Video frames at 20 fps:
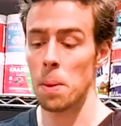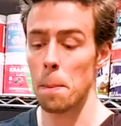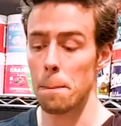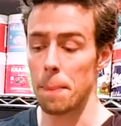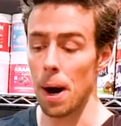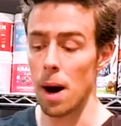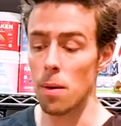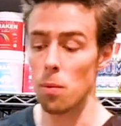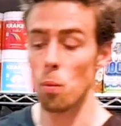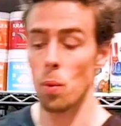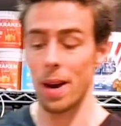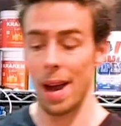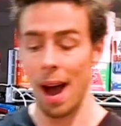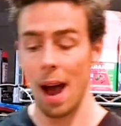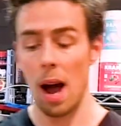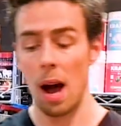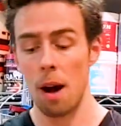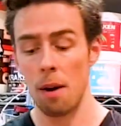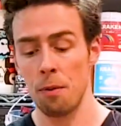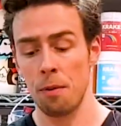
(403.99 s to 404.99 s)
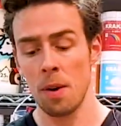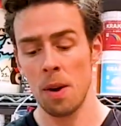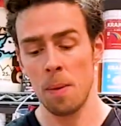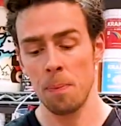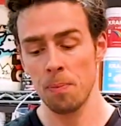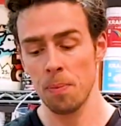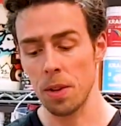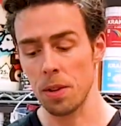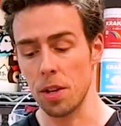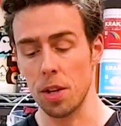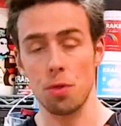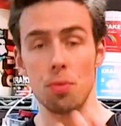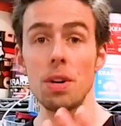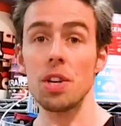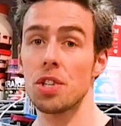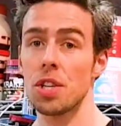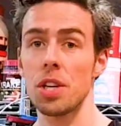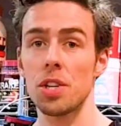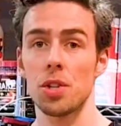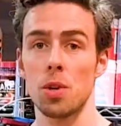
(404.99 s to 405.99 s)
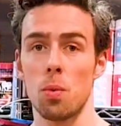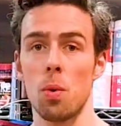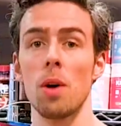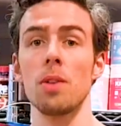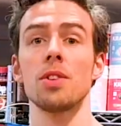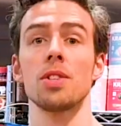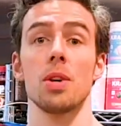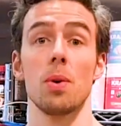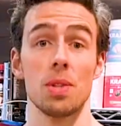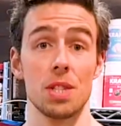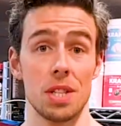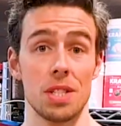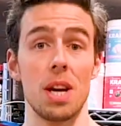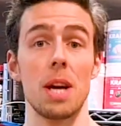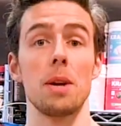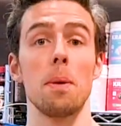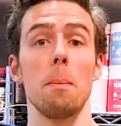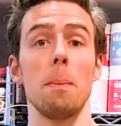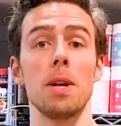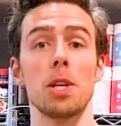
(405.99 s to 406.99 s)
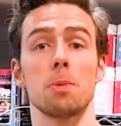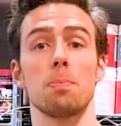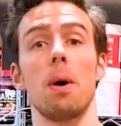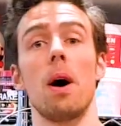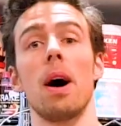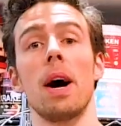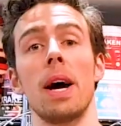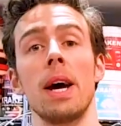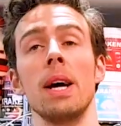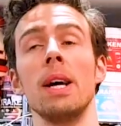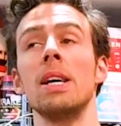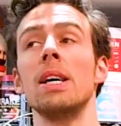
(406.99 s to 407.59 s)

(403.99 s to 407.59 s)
but we have the 3 seasonal ones. So as I said, mince pie,